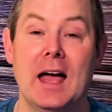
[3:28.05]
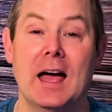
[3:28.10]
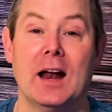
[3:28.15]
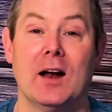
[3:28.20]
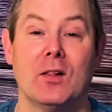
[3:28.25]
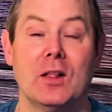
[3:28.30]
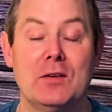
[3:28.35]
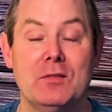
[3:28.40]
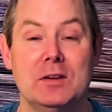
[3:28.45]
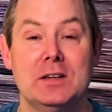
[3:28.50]
I'll
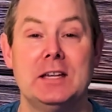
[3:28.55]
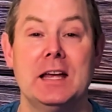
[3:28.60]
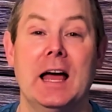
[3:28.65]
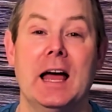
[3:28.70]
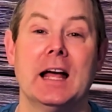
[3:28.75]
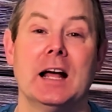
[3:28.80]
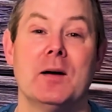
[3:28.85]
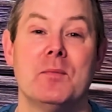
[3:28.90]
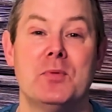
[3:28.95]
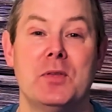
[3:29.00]
leave a
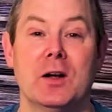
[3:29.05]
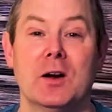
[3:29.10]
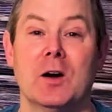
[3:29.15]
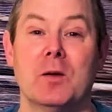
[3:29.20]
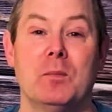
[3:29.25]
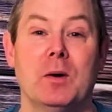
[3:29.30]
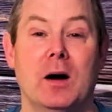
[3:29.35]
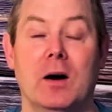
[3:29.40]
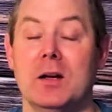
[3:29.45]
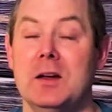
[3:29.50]
tag up there
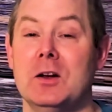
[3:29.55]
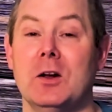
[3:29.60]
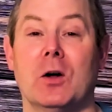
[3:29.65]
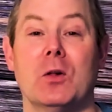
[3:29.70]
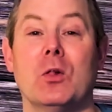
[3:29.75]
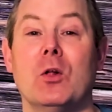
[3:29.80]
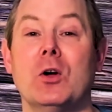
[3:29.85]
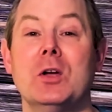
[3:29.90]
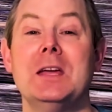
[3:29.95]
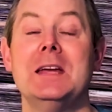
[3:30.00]
about,
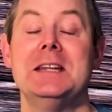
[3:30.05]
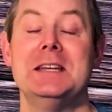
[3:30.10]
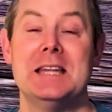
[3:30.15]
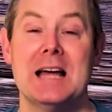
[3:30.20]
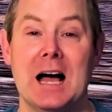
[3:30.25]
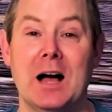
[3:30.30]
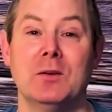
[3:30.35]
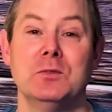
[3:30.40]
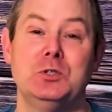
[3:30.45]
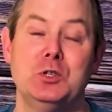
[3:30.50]
looking
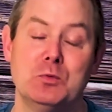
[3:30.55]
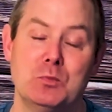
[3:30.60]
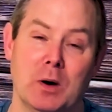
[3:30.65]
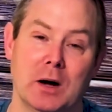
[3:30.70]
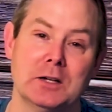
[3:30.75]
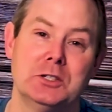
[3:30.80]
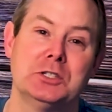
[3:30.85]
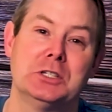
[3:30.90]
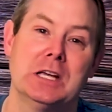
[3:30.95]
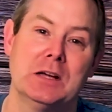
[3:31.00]
down too
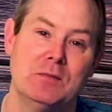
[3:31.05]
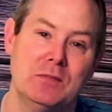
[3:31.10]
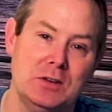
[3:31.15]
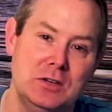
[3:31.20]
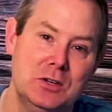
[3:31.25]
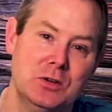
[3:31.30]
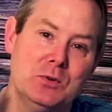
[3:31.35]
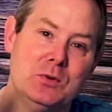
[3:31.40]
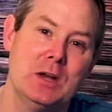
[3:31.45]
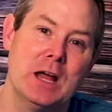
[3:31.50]
much giving
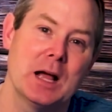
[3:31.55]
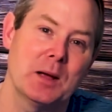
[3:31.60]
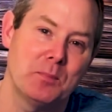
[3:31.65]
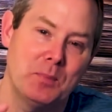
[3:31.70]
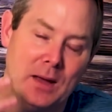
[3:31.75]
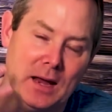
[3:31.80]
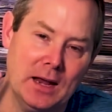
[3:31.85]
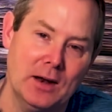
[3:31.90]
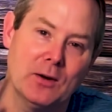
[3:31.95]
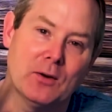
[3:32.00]
you neck
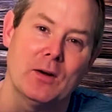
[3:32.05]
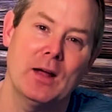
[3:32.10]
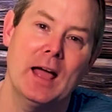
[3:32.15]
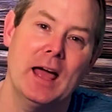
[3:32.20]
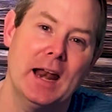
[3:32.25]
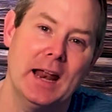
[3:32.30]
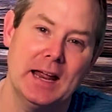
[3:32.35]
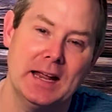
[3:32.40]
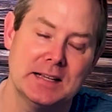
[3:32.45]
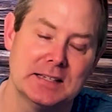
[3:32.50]
pain or
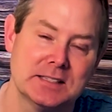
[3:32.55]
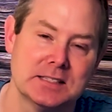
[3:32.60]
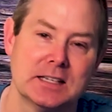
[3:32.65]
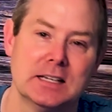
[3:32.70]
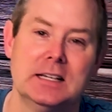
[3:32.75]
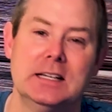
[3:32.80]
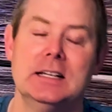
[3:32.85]
headaches.